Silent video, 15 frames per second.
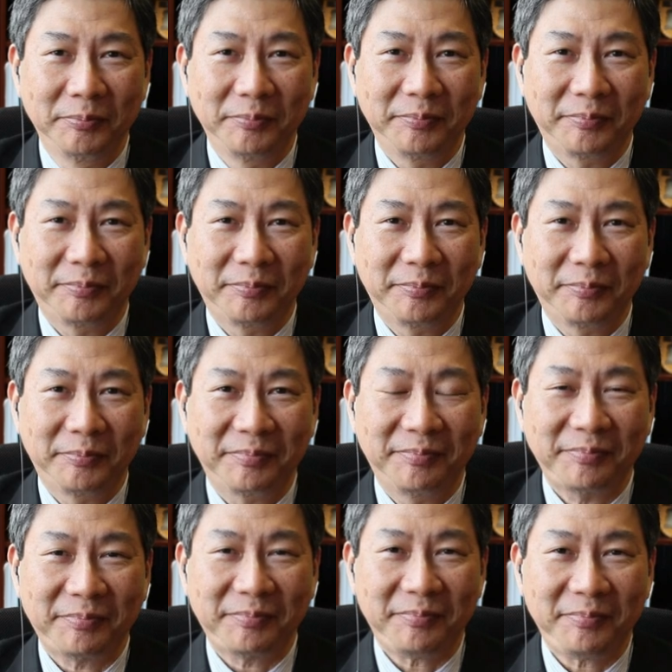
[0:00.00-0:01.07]

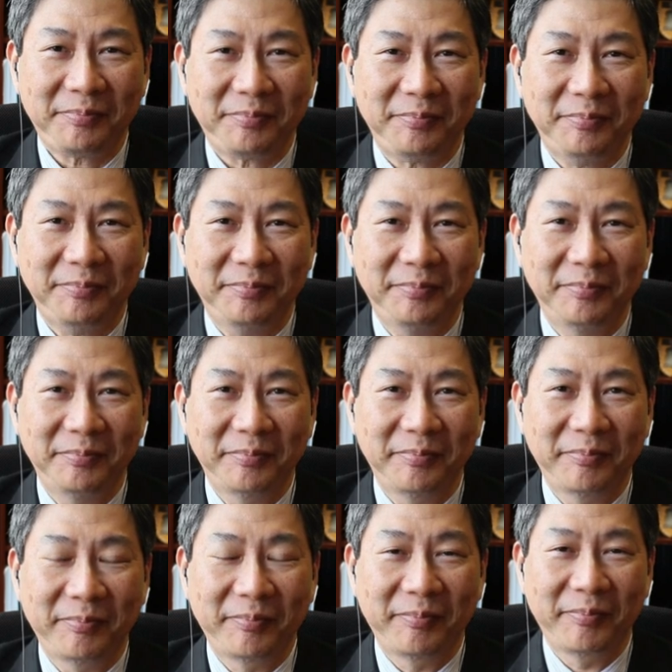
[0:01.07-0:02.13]

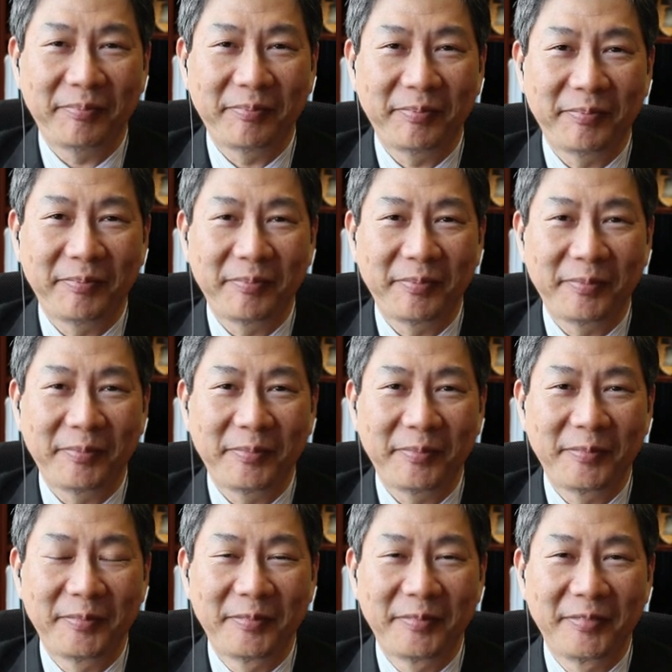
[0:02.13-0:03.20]

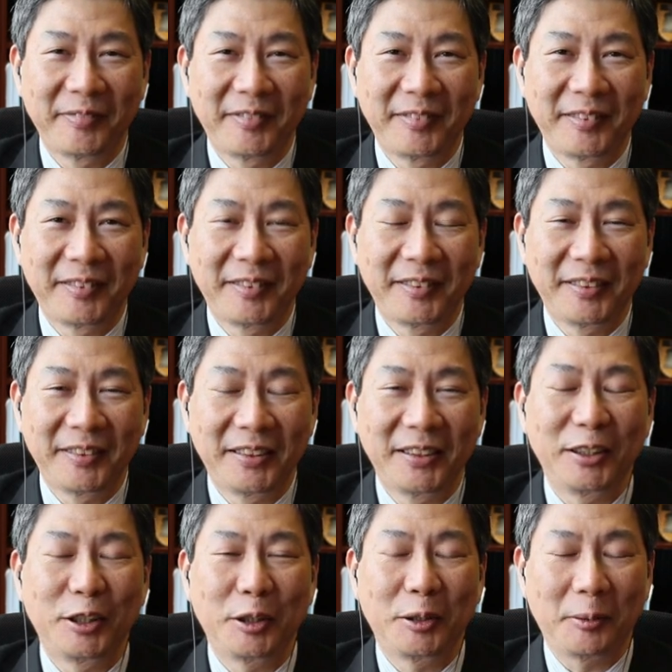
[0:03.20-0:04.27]

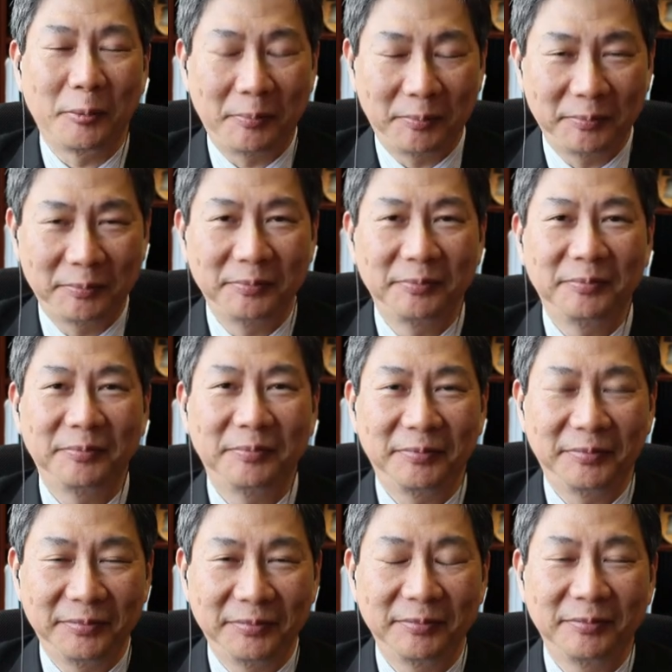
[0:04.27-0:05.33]

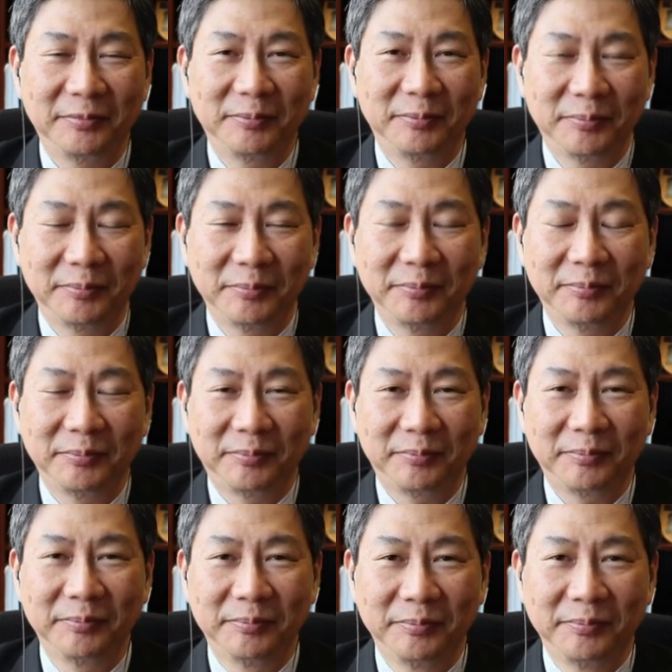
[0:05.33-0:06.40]

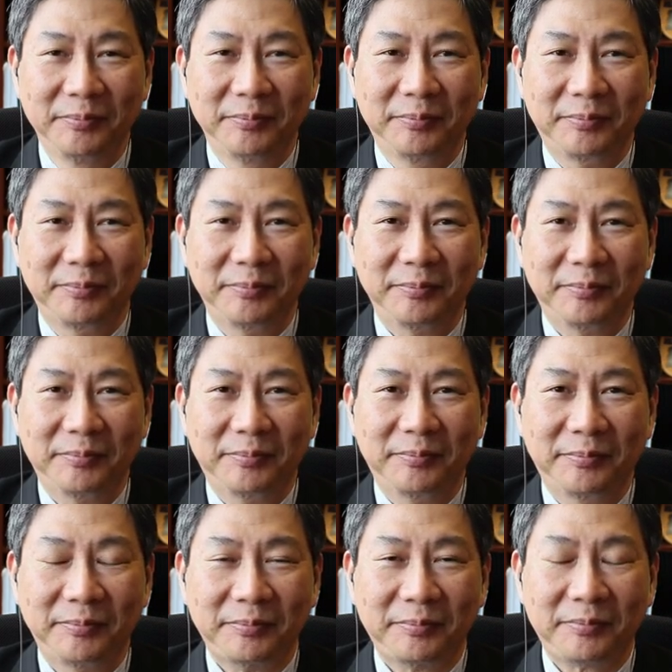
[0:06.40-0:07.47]

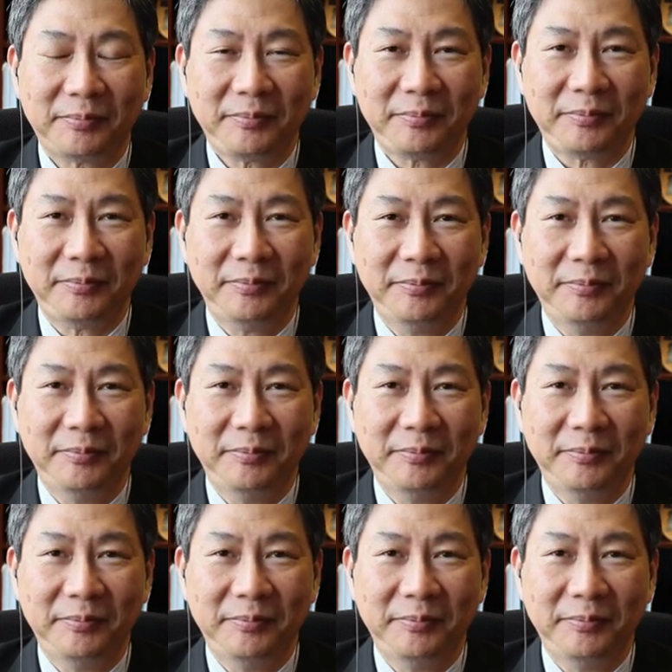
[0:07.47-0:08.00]
(silent)